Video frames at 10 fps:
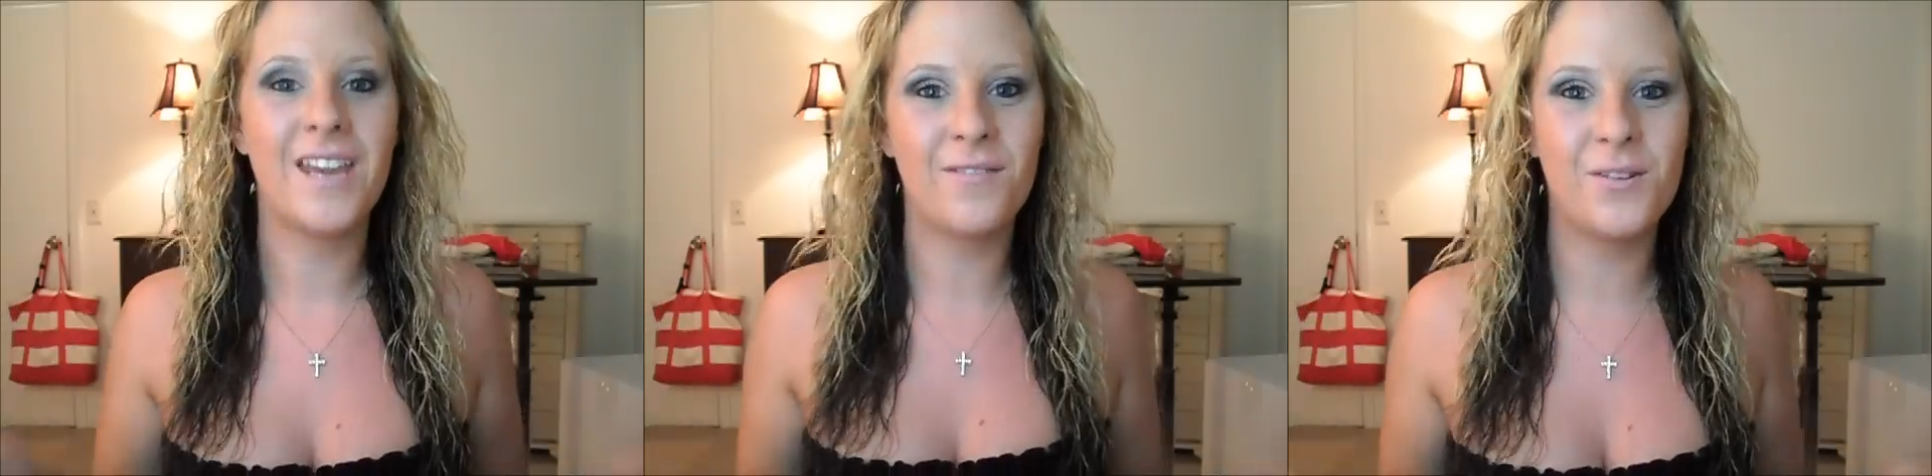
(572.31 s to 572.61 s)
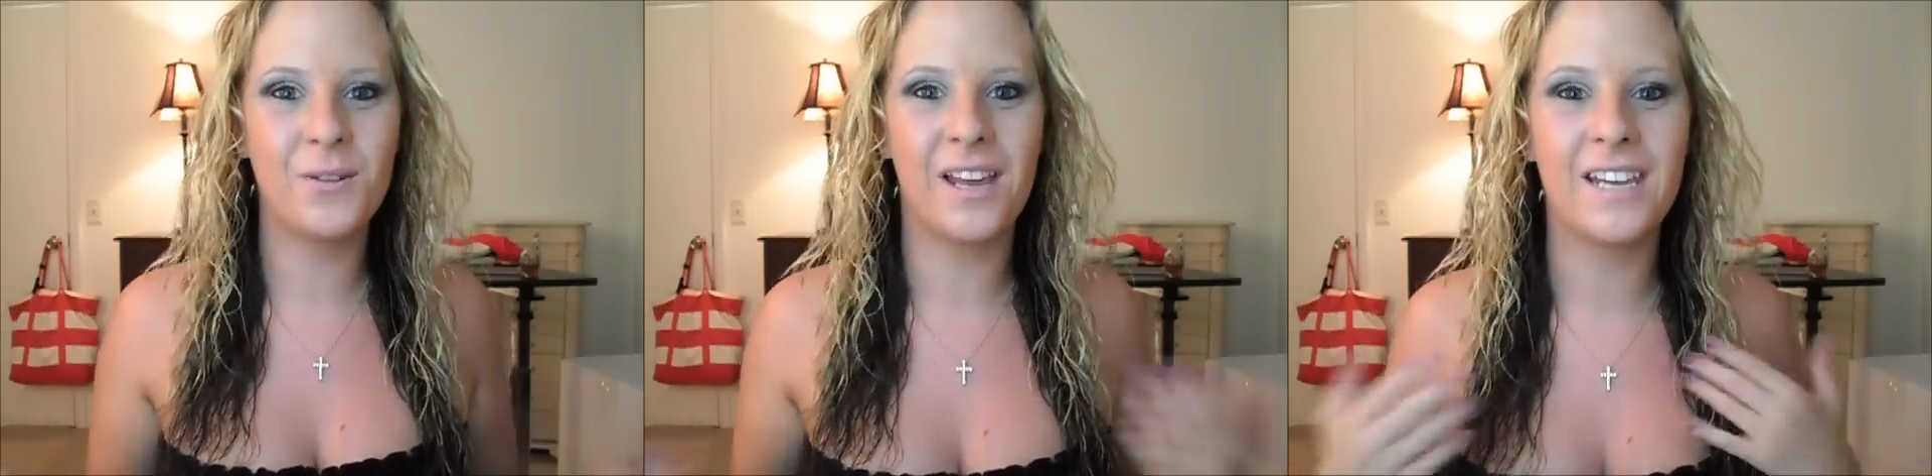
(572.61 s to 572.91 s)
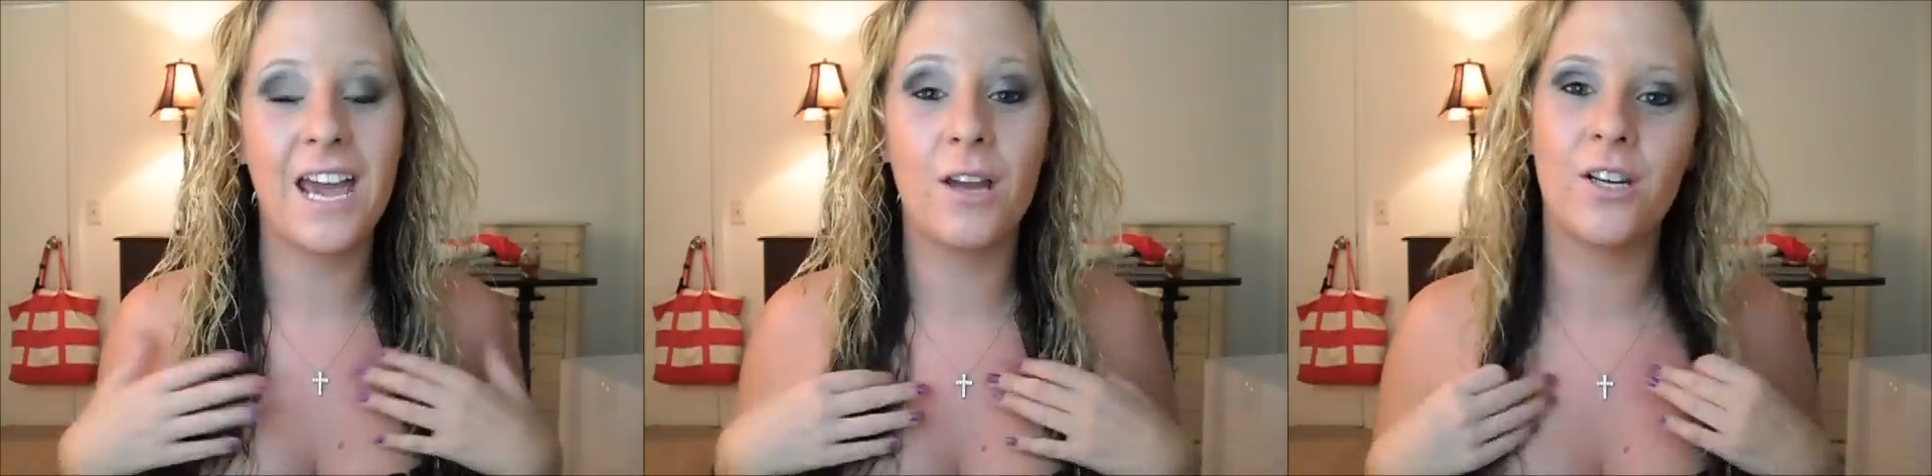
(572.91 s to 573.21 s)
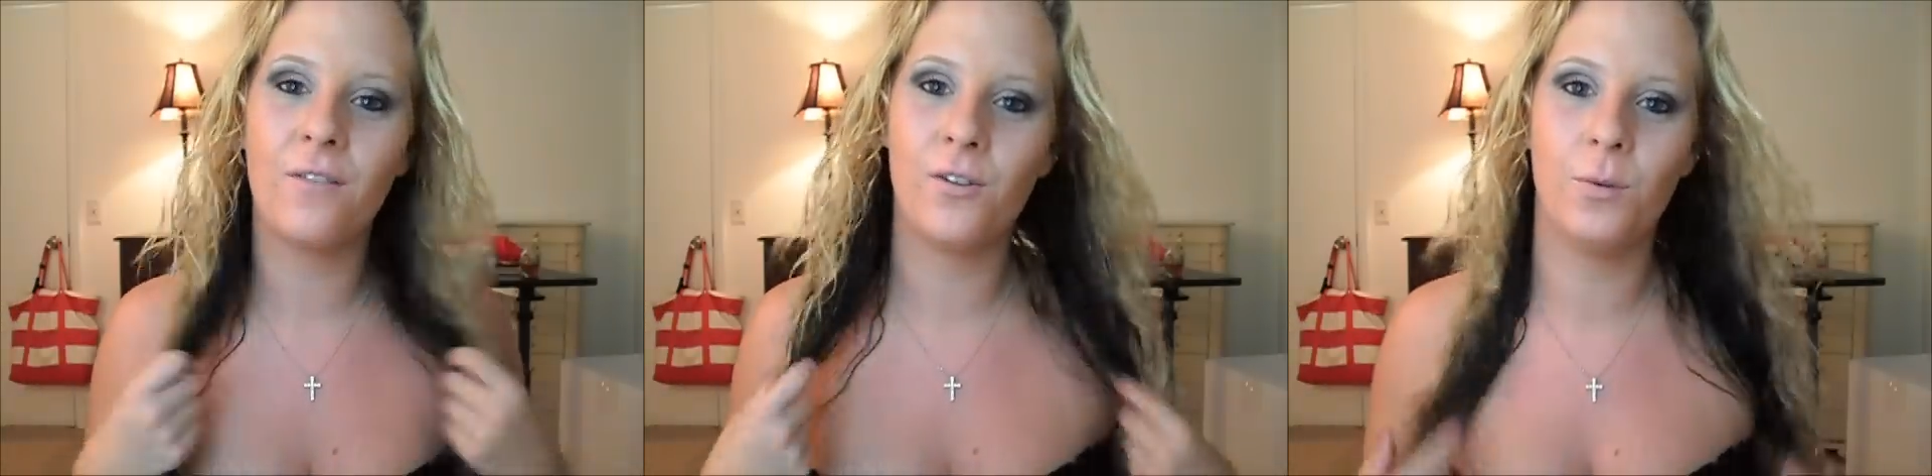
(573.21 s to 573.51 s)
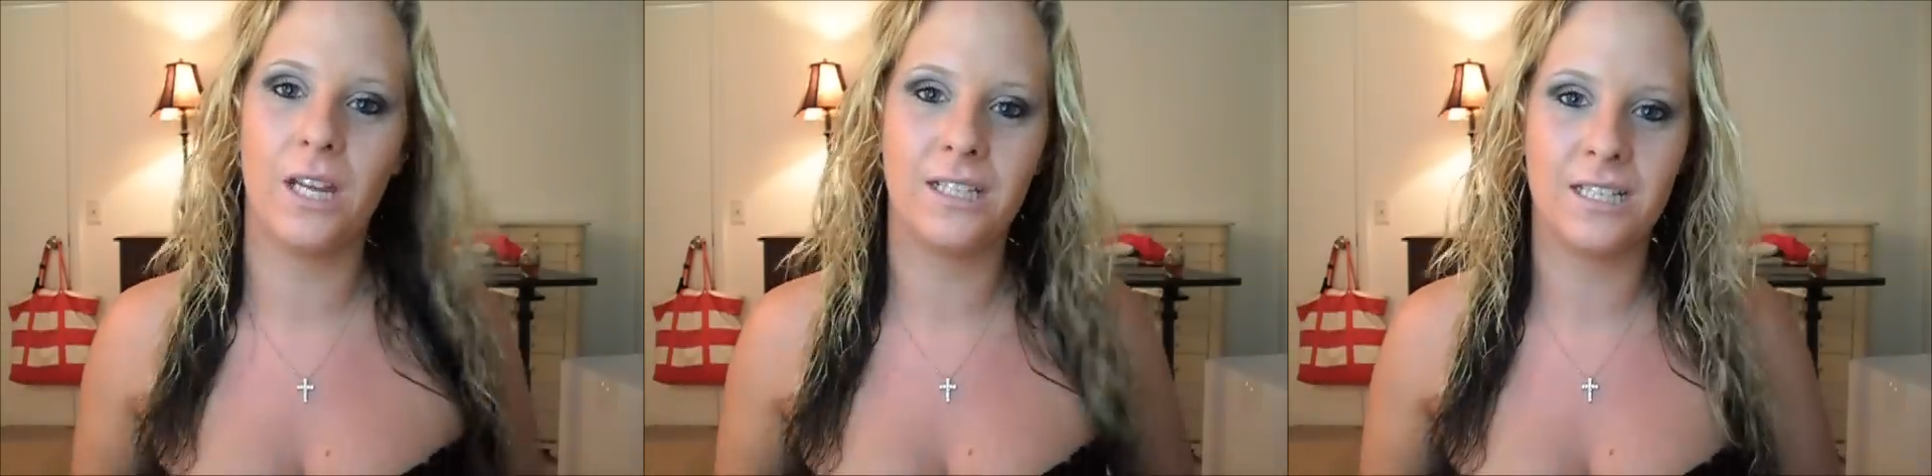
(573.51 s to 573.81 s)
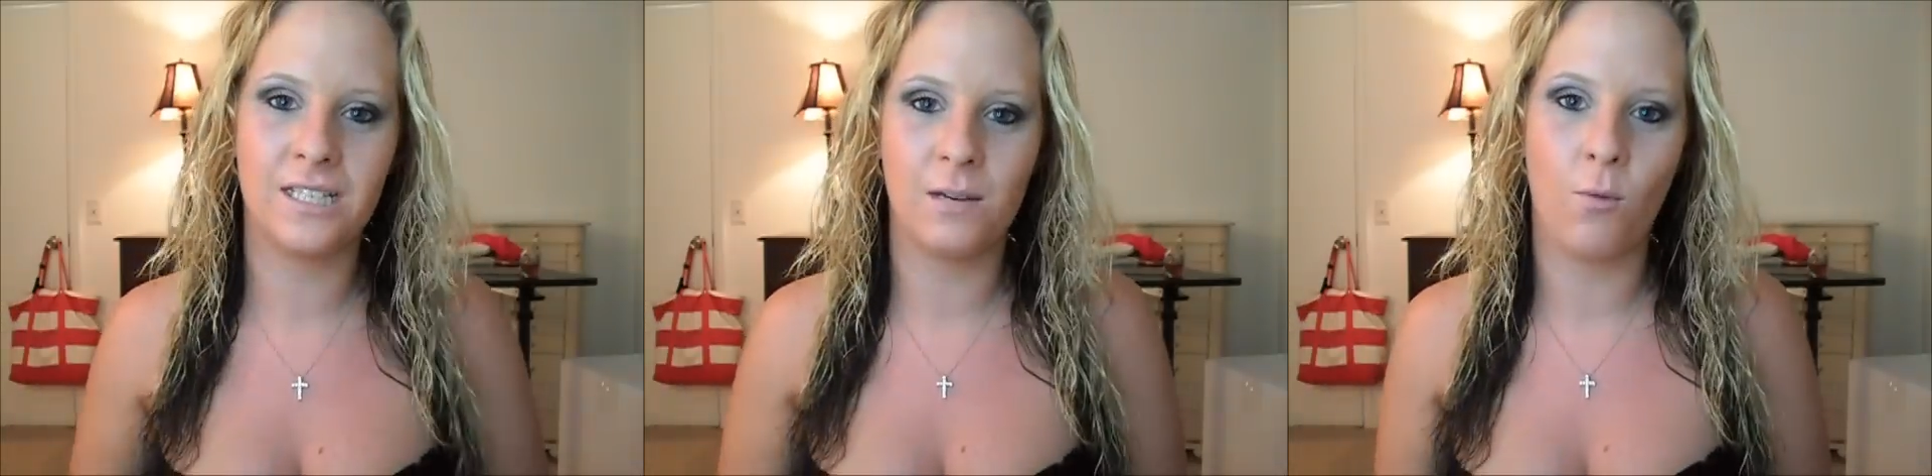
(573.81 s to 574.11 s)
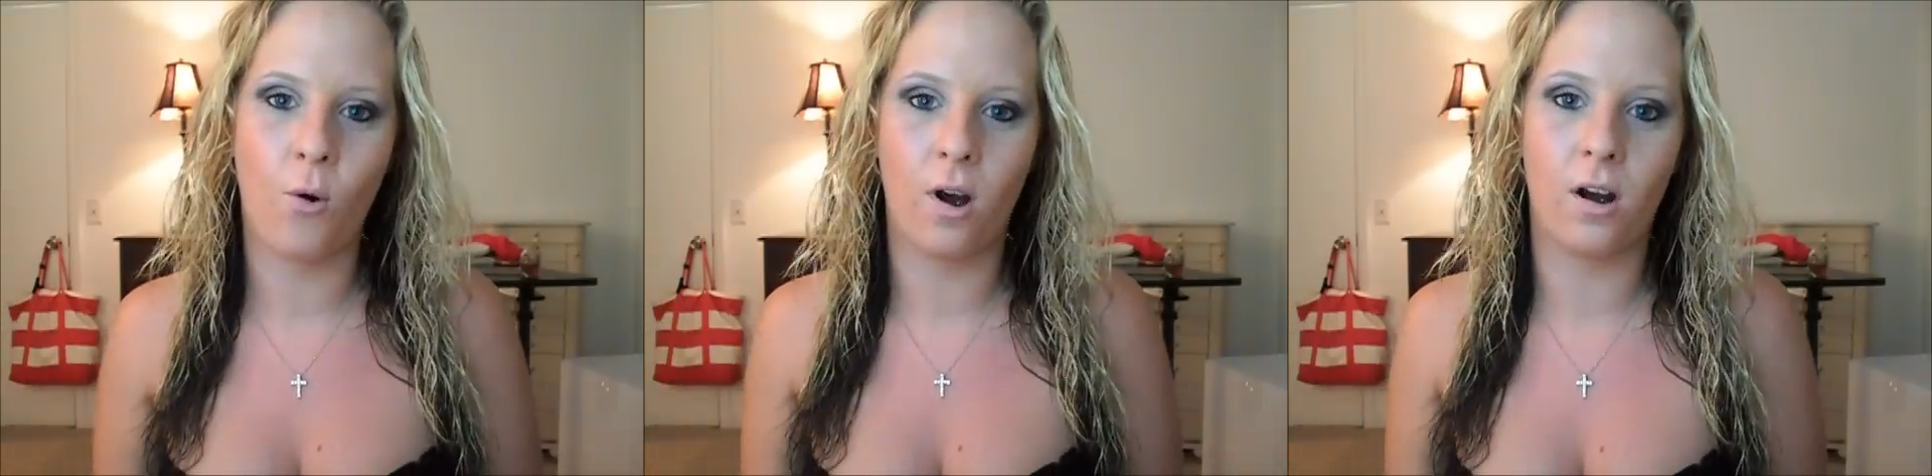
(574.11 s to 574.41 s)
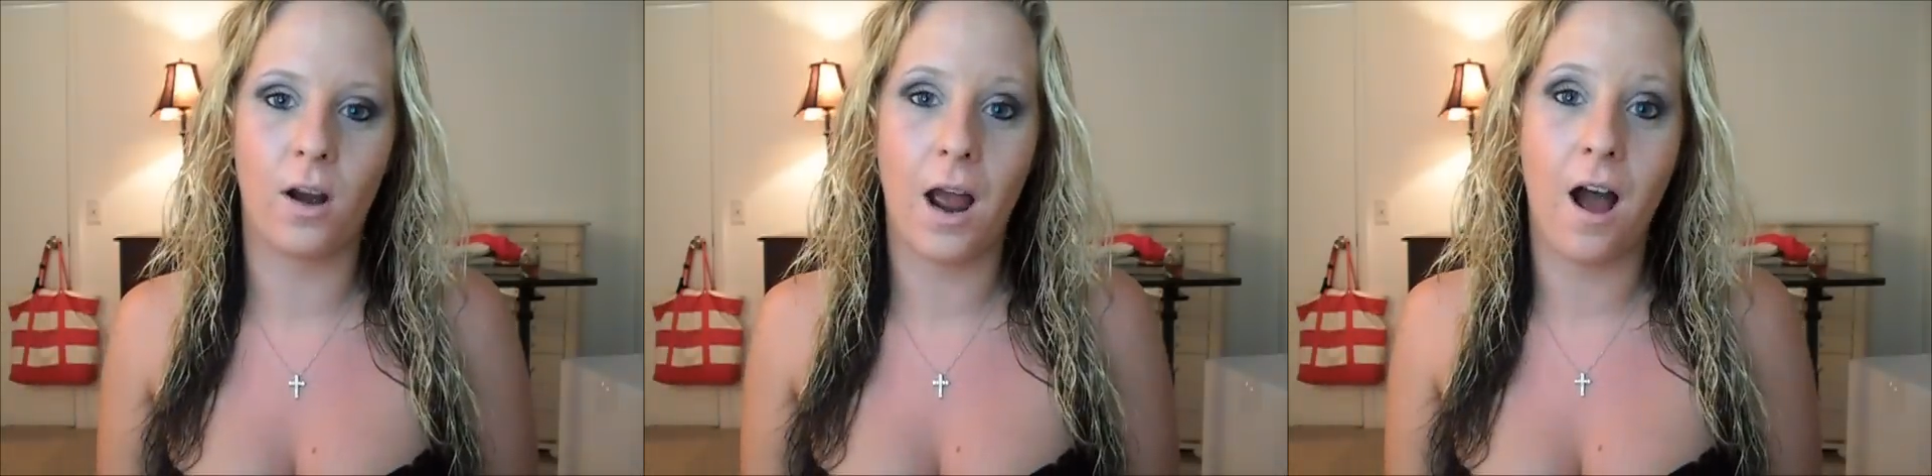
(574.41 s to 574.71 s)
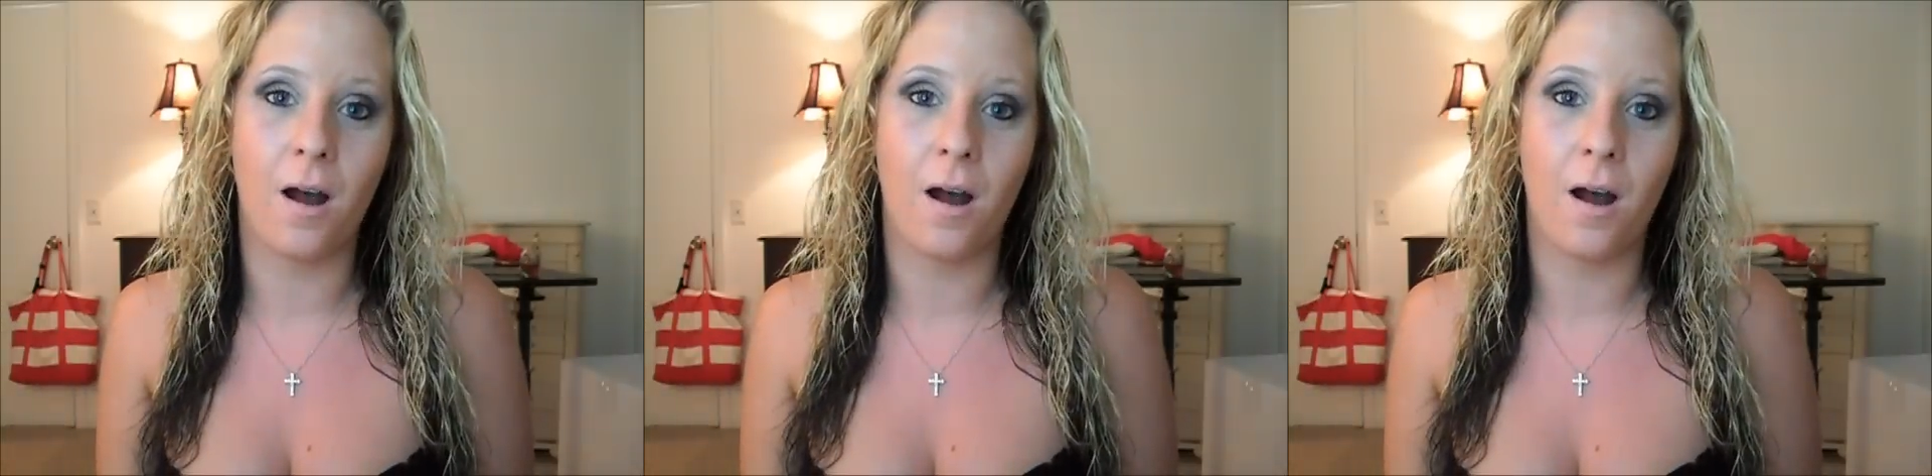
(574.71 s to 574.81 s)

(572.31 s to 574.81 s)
if you like it, and if you would like to see more